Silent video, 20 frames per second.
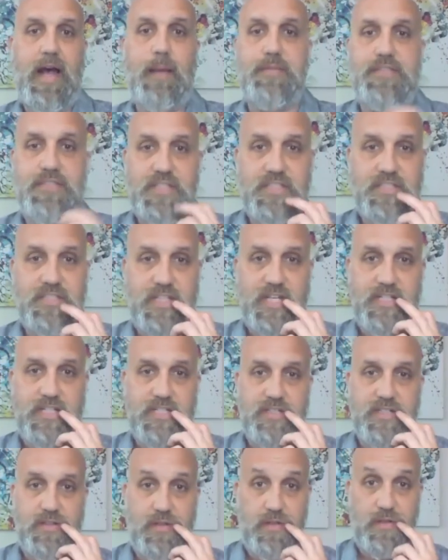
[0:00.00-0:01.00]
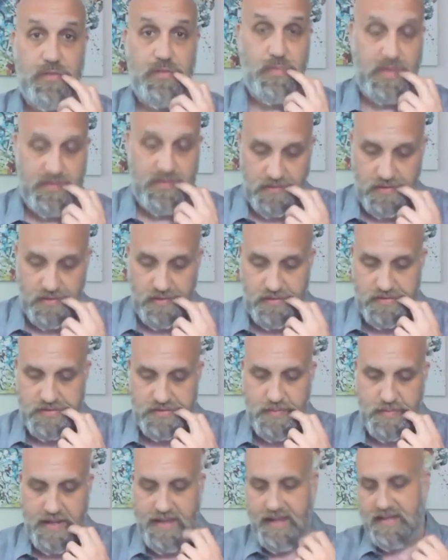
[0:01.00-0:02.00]
options exchanges, and there are 3 of those:
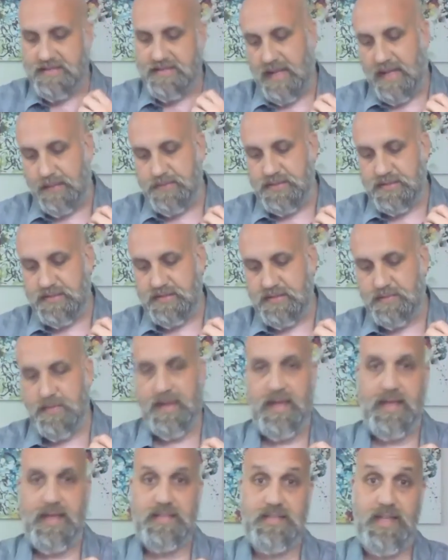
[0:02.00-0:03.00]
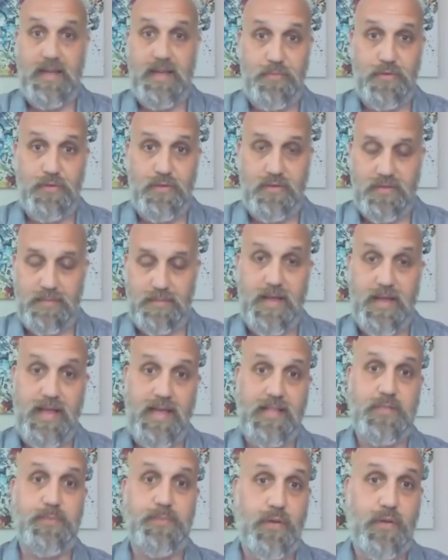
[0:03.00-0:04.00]
MIAX Options, MIAX Emerald, and
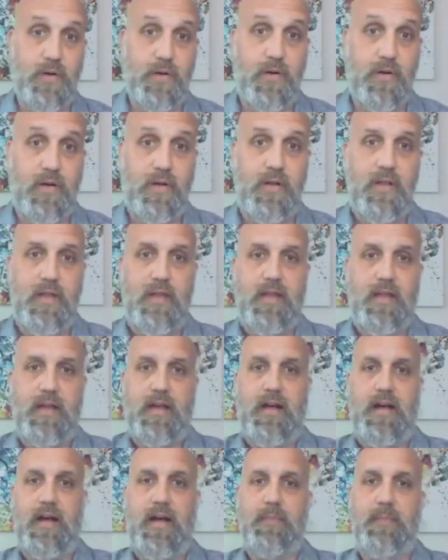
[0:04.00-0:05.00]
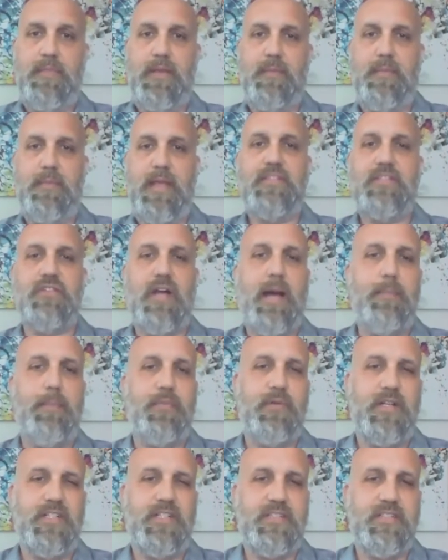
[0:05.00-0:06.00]
MIAX Pearl. Their major
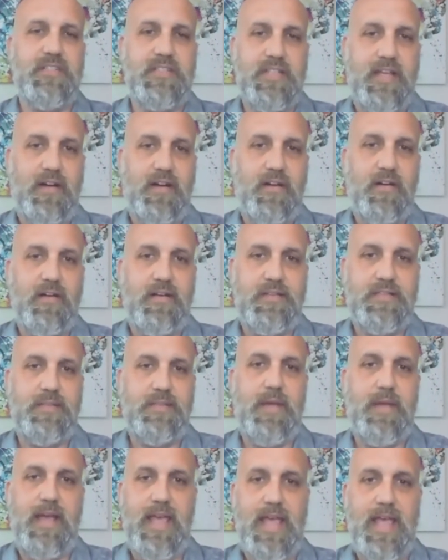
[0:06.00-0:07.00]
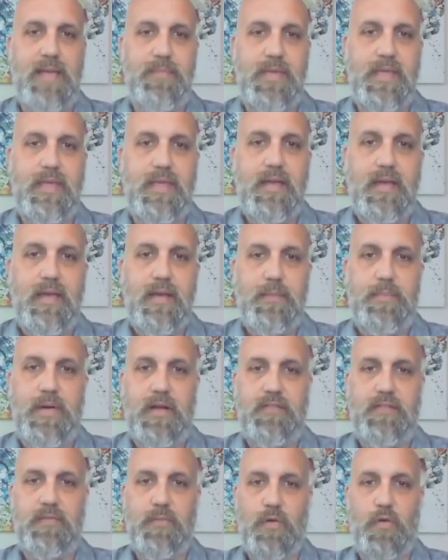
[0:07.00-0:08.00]
operations center is in Miami,
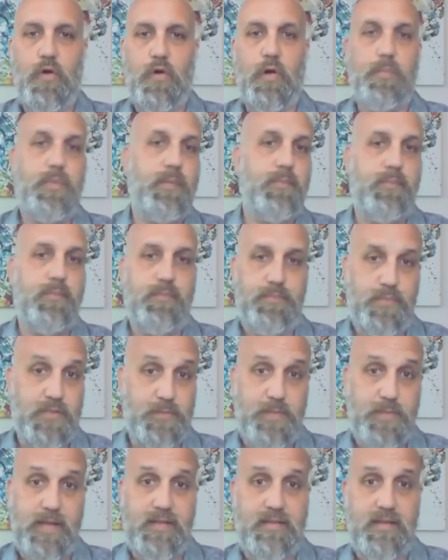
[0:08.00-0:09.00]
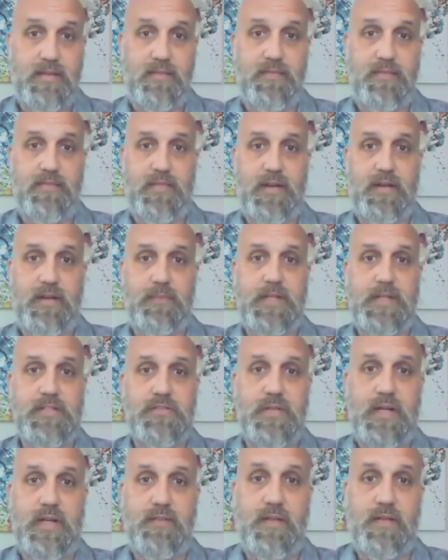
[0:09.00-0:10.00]
but from a corporate perspective, their
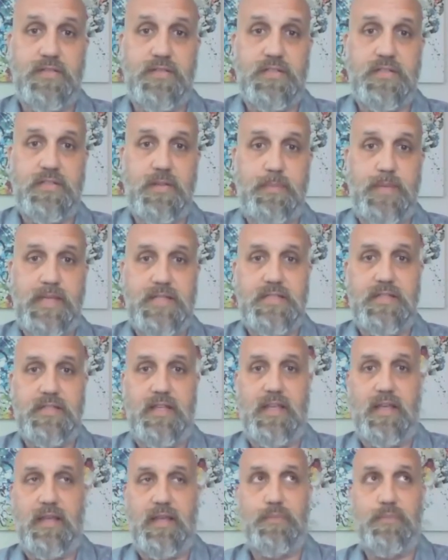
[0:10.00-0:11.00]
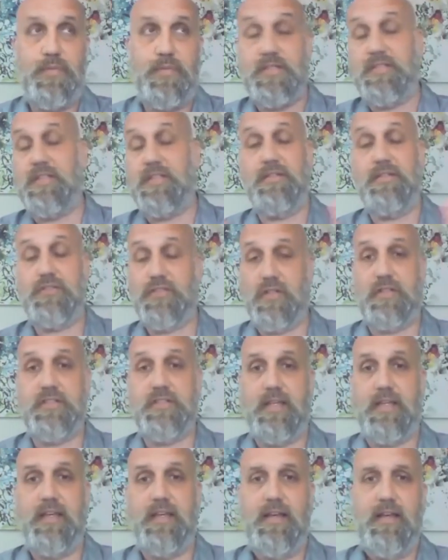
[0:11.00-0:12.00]
administrative offices are based in Princeton, New
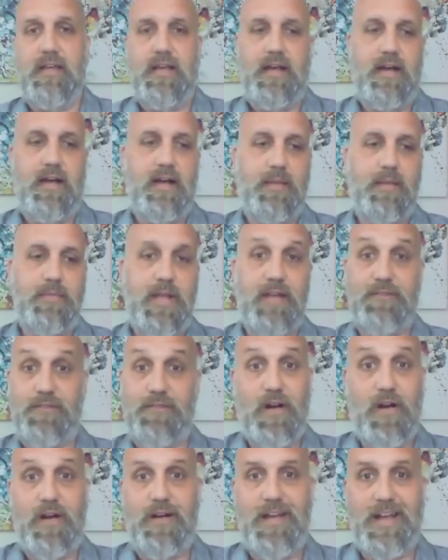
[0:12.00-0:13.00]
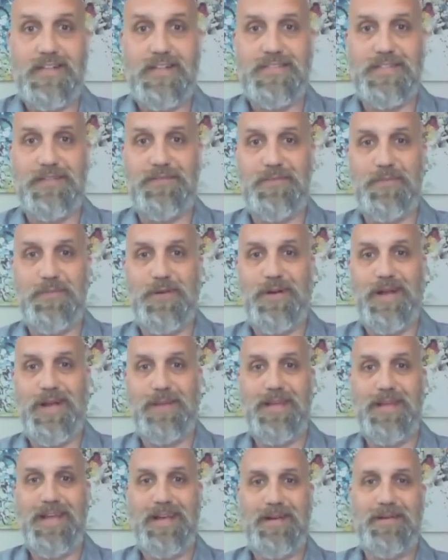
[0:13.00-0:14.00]
Jersey. Not far actually from where
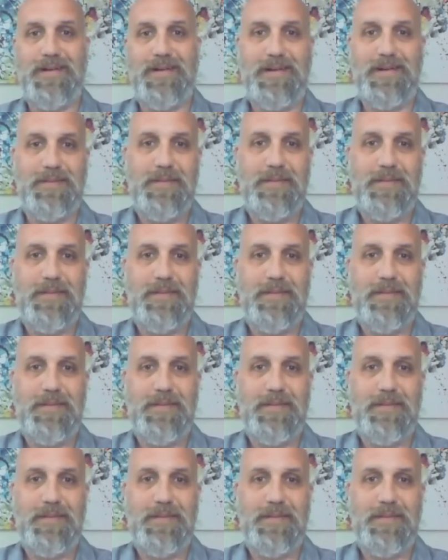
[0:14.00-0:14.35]
I'm now